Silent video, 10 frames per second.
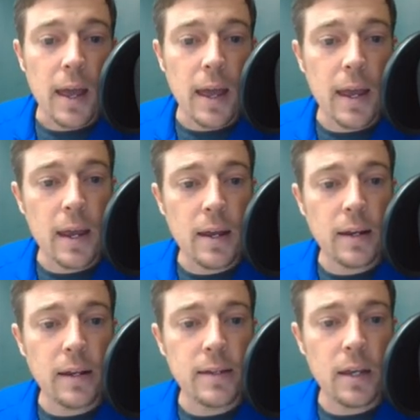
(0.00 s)
And
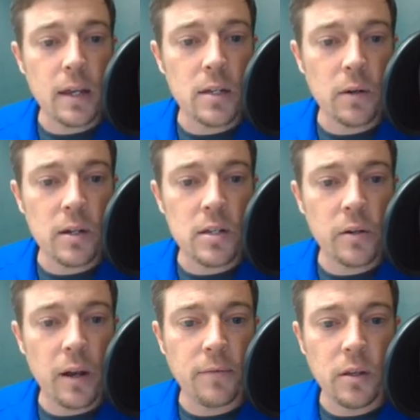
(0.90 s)
it says, what does the
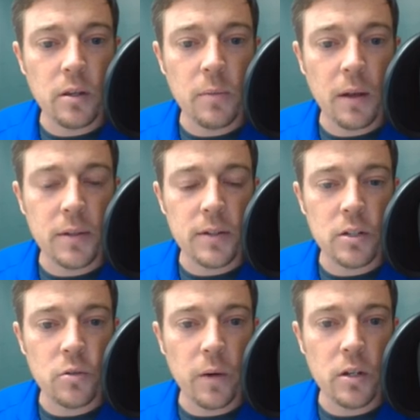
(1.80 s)
graph tell you about the
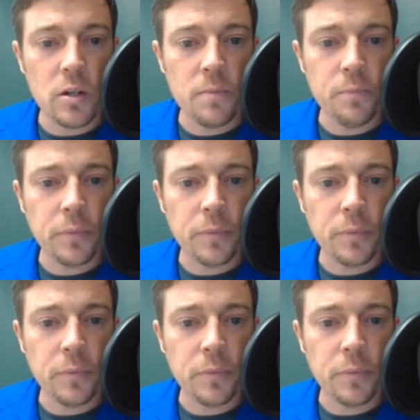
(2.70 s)
situation?